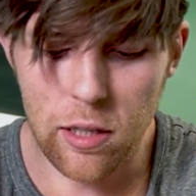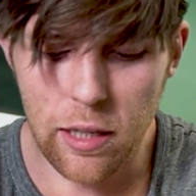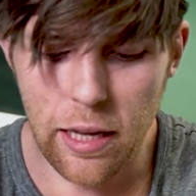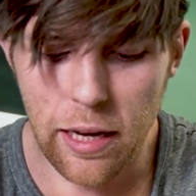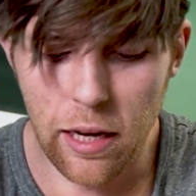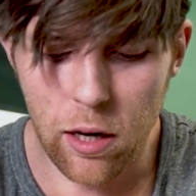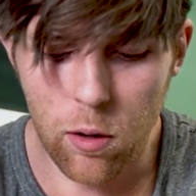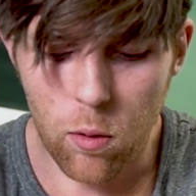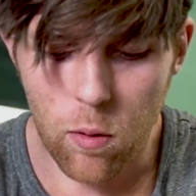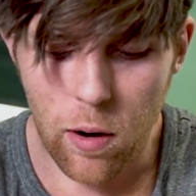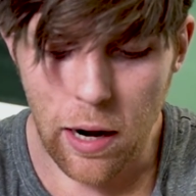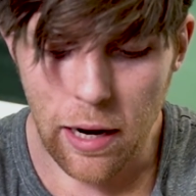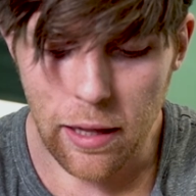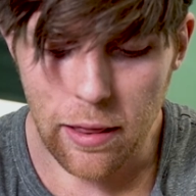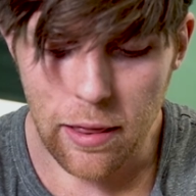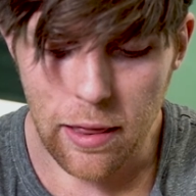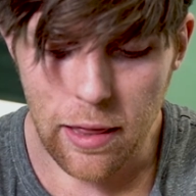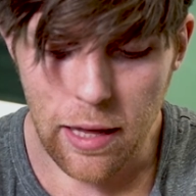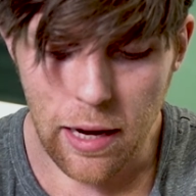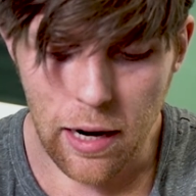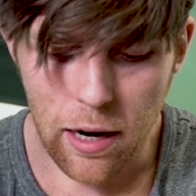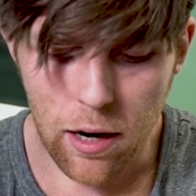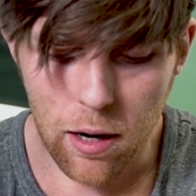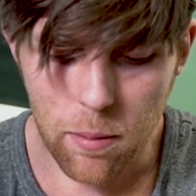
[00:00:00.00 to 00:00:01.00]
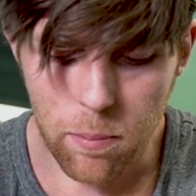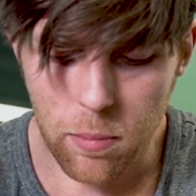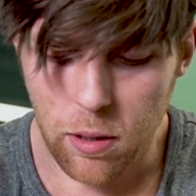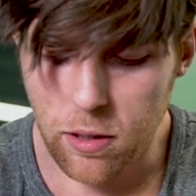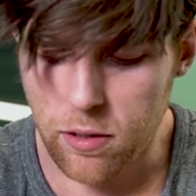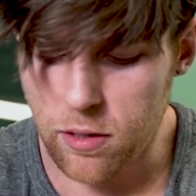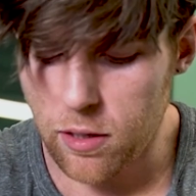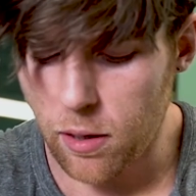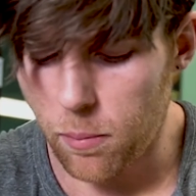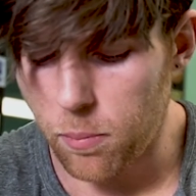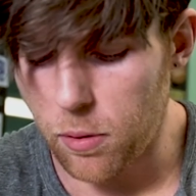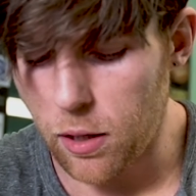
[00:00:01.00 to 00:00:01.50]
laid right there,
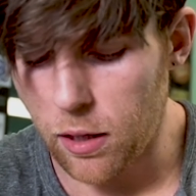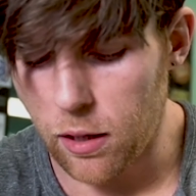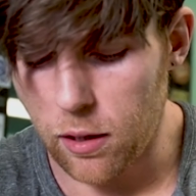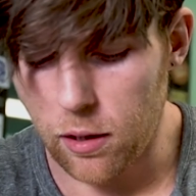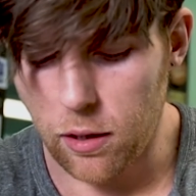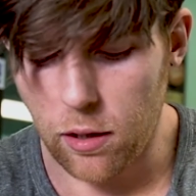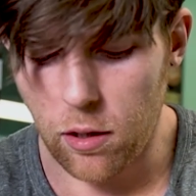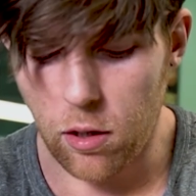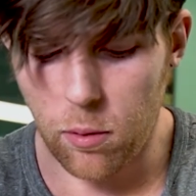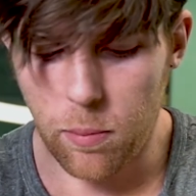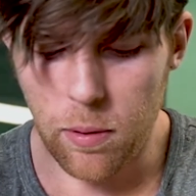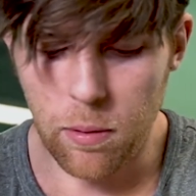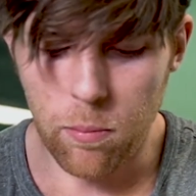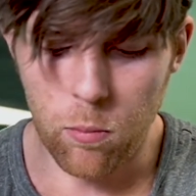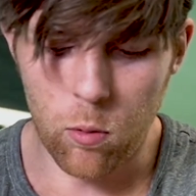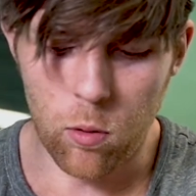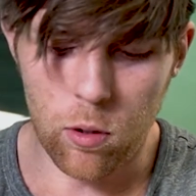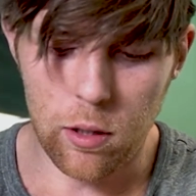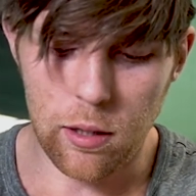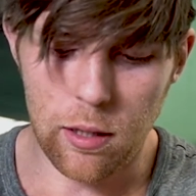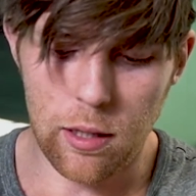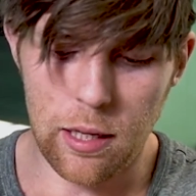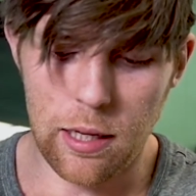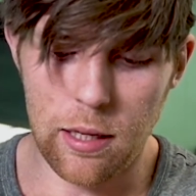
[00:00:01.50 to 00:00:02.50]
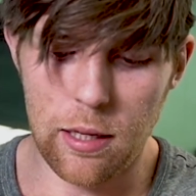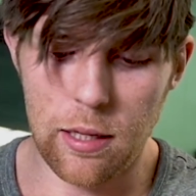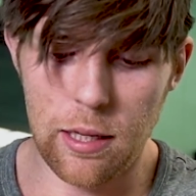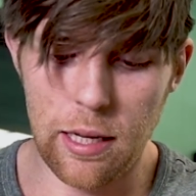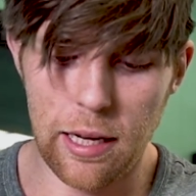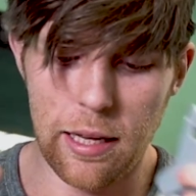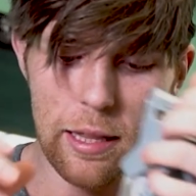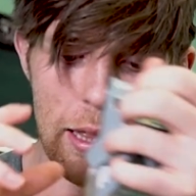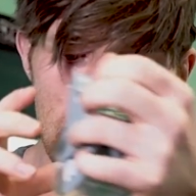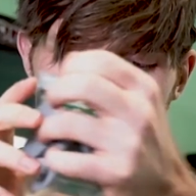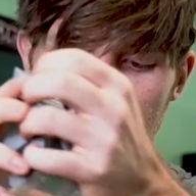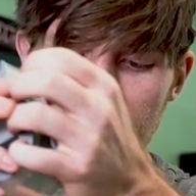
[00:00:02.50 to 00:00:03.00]
but something a little bit more
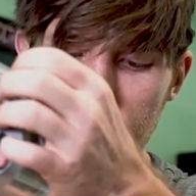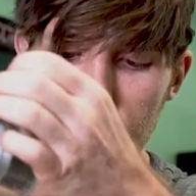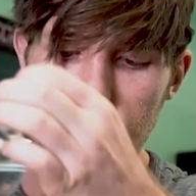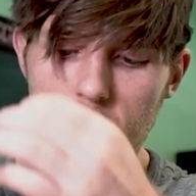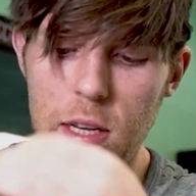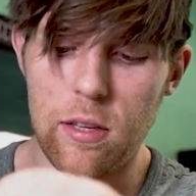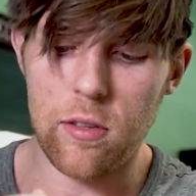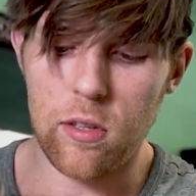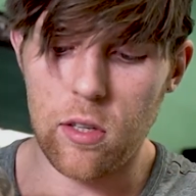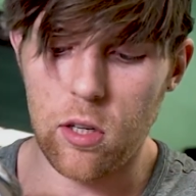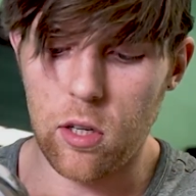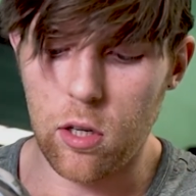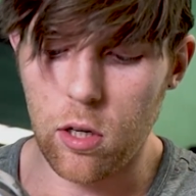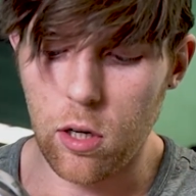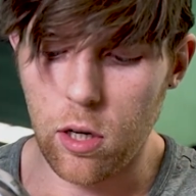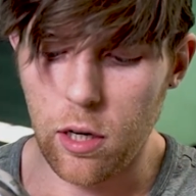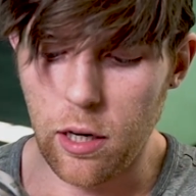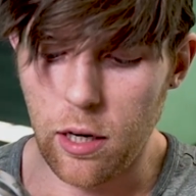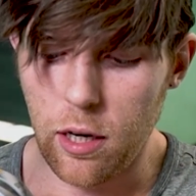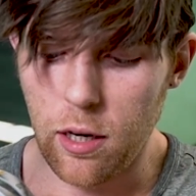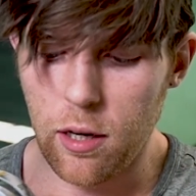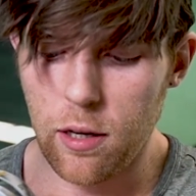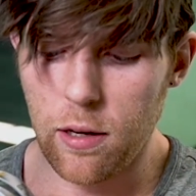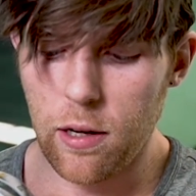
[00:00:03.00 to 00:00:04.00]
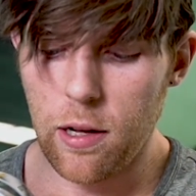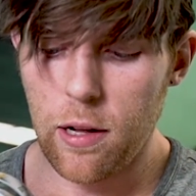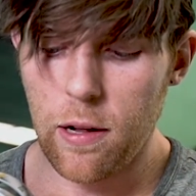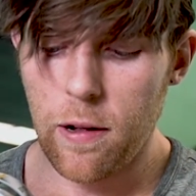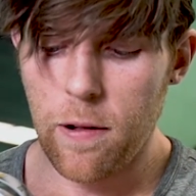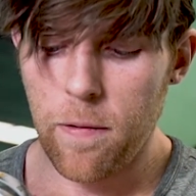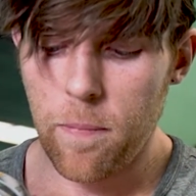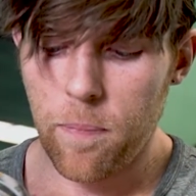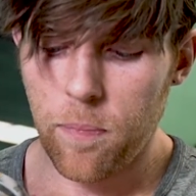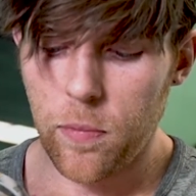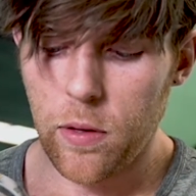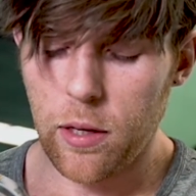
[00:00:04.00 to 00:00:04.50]
like this is good.
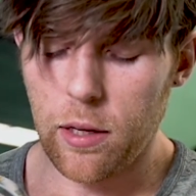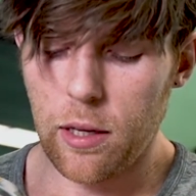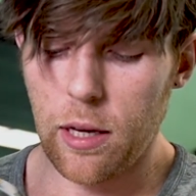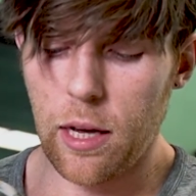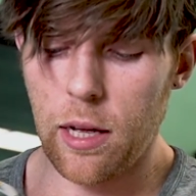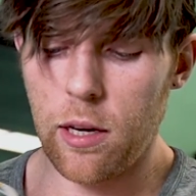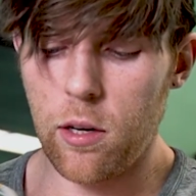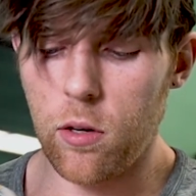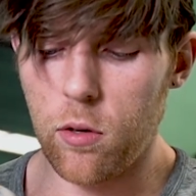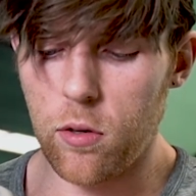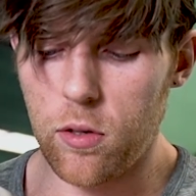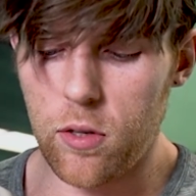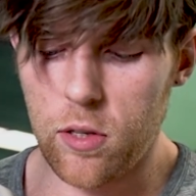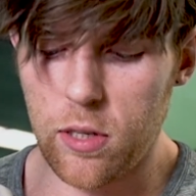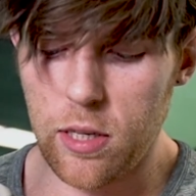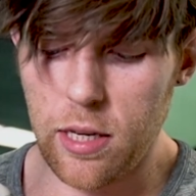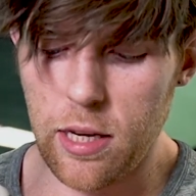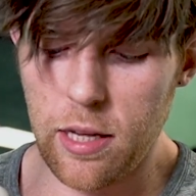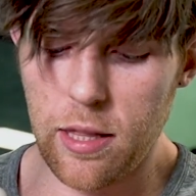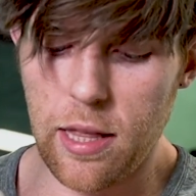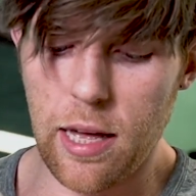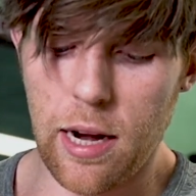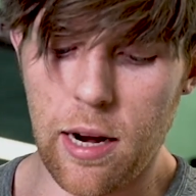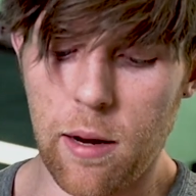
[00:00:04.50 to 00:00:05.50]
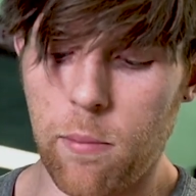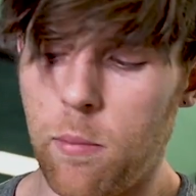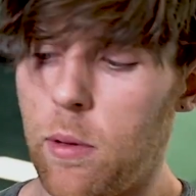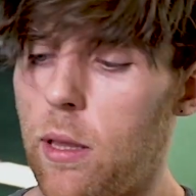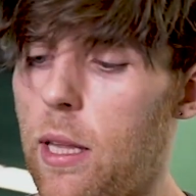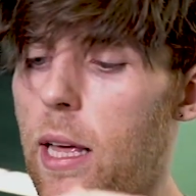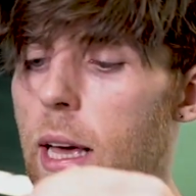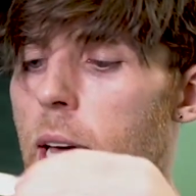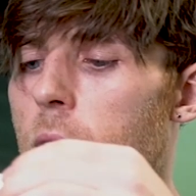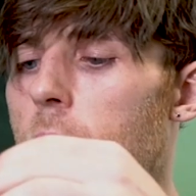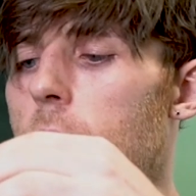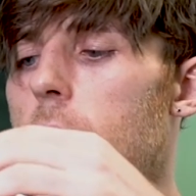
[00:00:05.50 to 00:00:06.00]
And you'll see that I'm
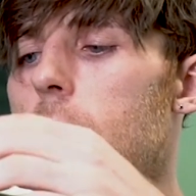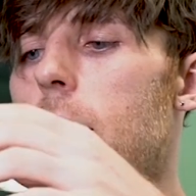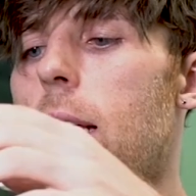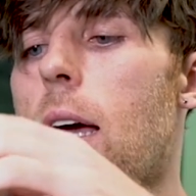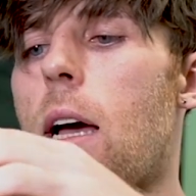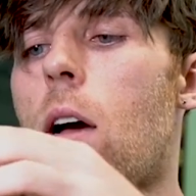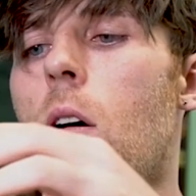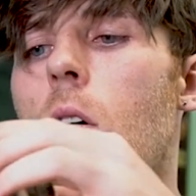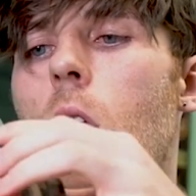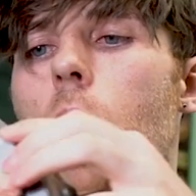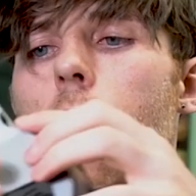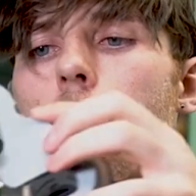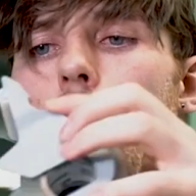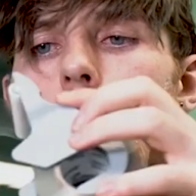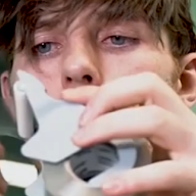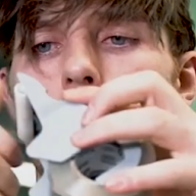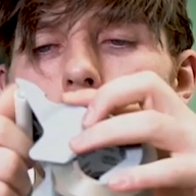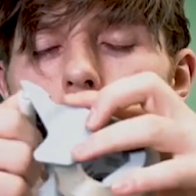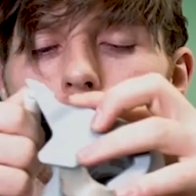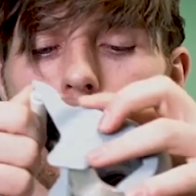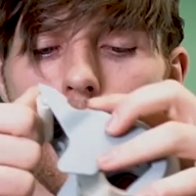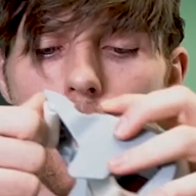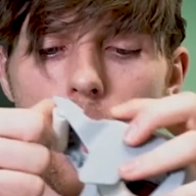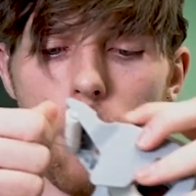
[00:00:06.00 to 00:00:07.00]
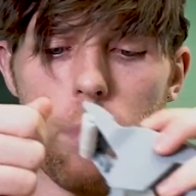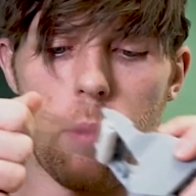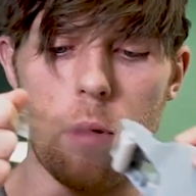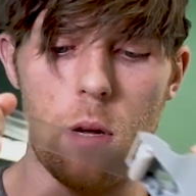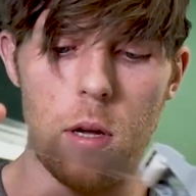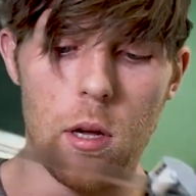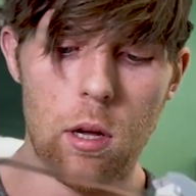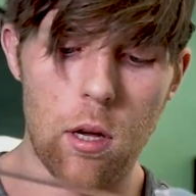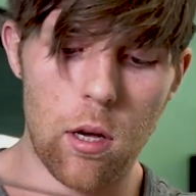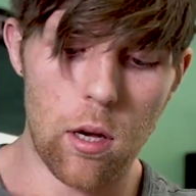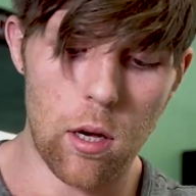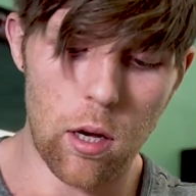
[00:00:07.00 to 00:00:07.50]
laying it down on top
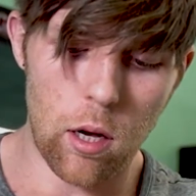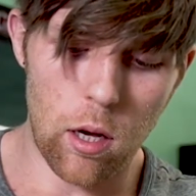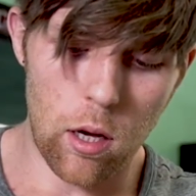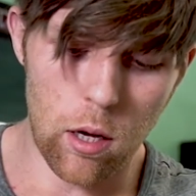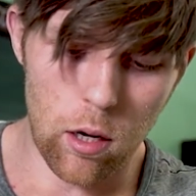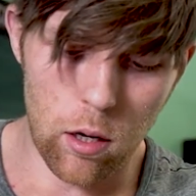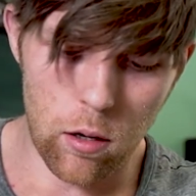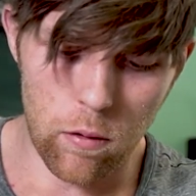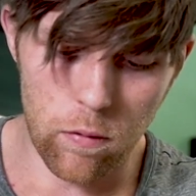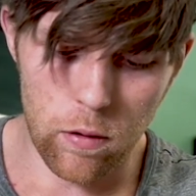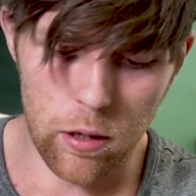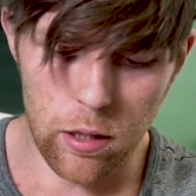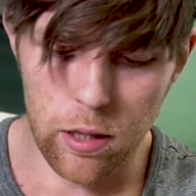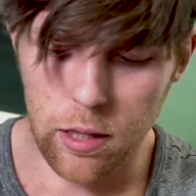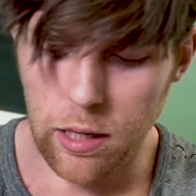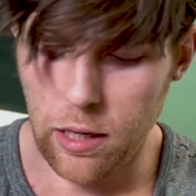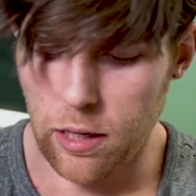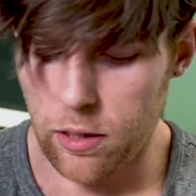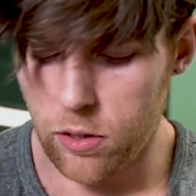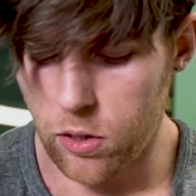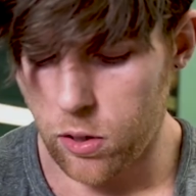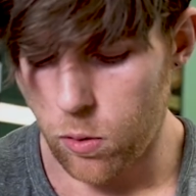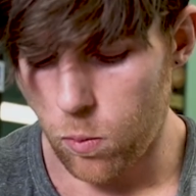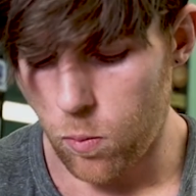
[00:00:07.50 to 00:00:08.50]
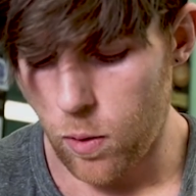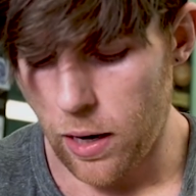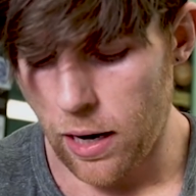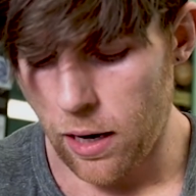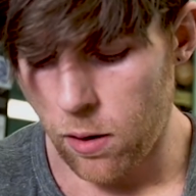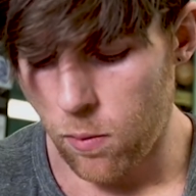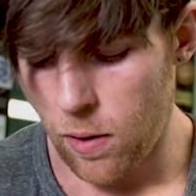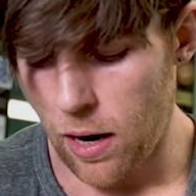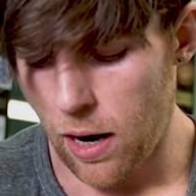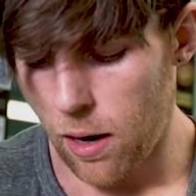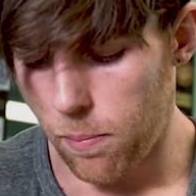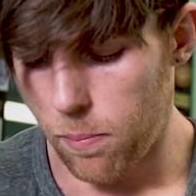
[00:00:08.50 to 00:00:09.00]
of the
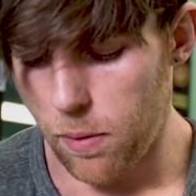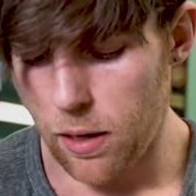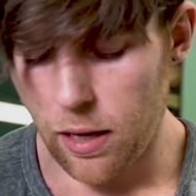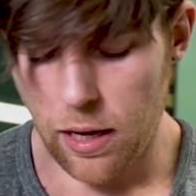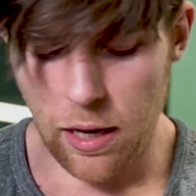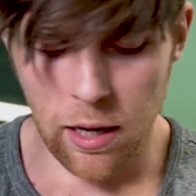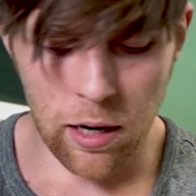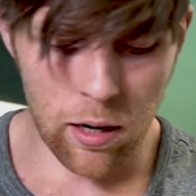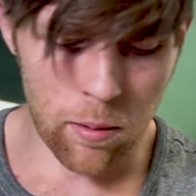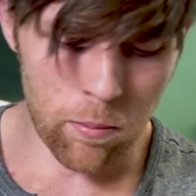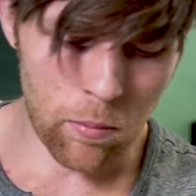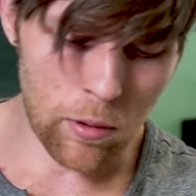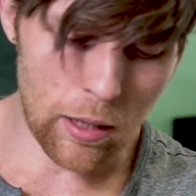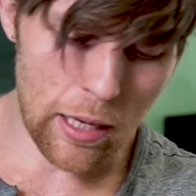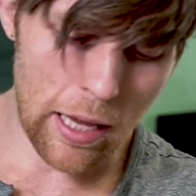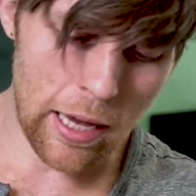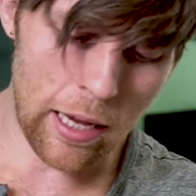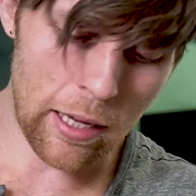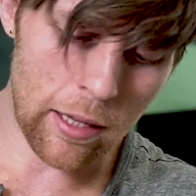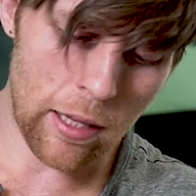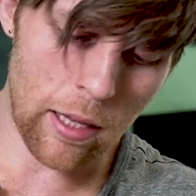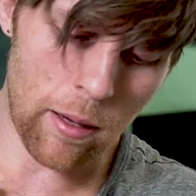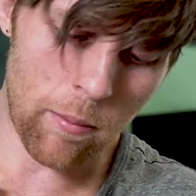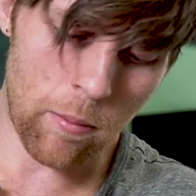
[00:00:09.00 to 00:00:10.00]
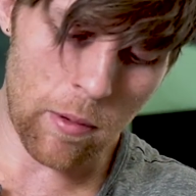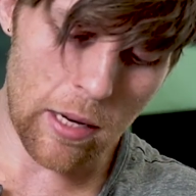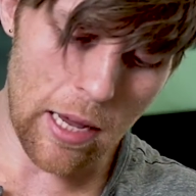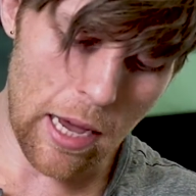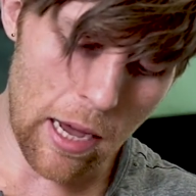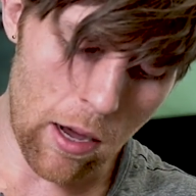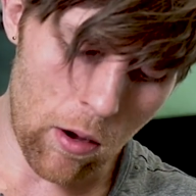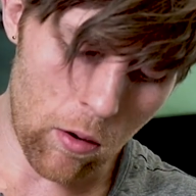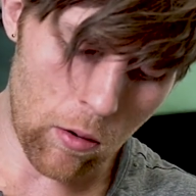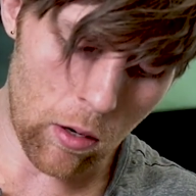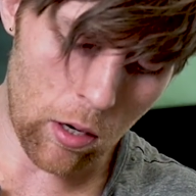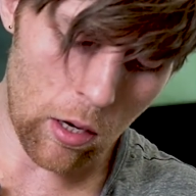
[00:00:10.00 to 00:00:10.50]
saran wrap, and I'm laying them
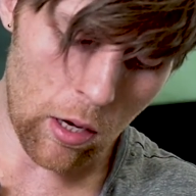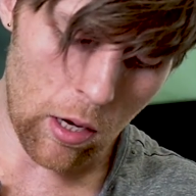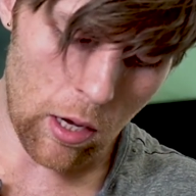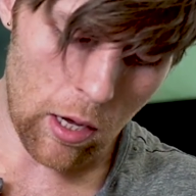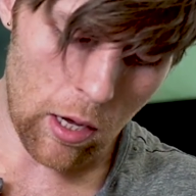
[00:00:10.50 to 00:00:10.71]
down